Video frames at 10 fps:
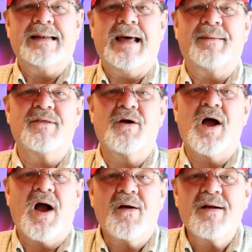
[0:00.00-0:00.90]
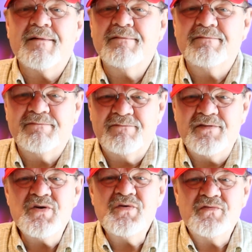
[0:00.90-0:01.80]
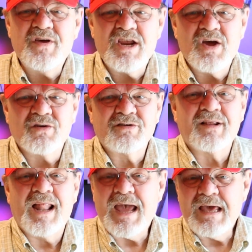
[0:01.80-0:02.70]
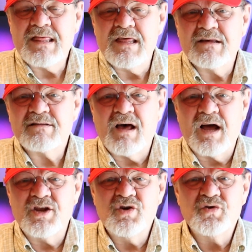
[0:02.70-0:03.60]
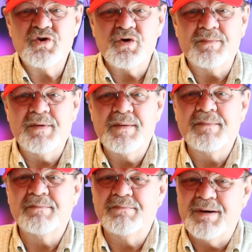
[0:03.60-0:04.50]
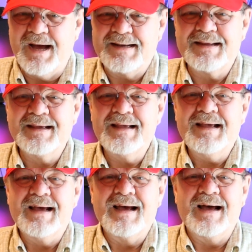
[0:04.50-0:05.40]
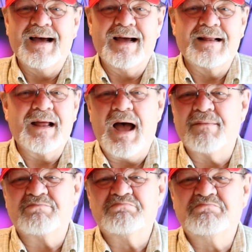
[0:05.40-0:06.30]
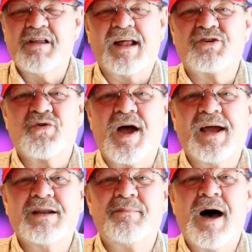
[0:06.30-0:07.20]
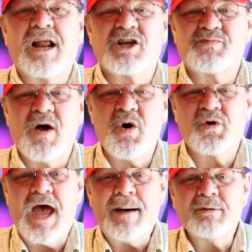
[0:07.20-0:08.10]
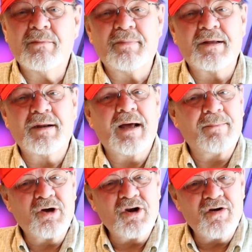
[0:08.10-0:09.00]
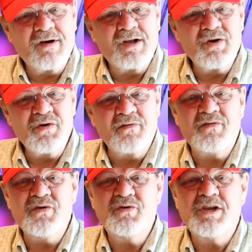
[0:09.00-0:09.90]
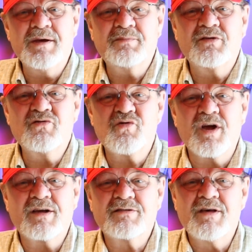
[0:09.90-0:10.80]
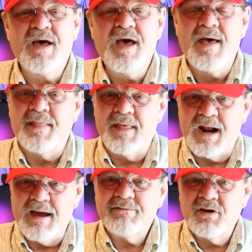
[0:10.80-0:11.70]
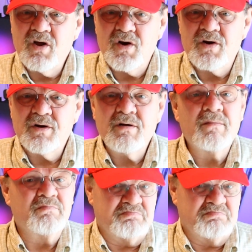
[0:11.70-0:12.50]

Now, there are few videos like this on YouTube, but uh, I'm not trying to polish my own apple, but I'm going to include a few tips and tricks that I've learned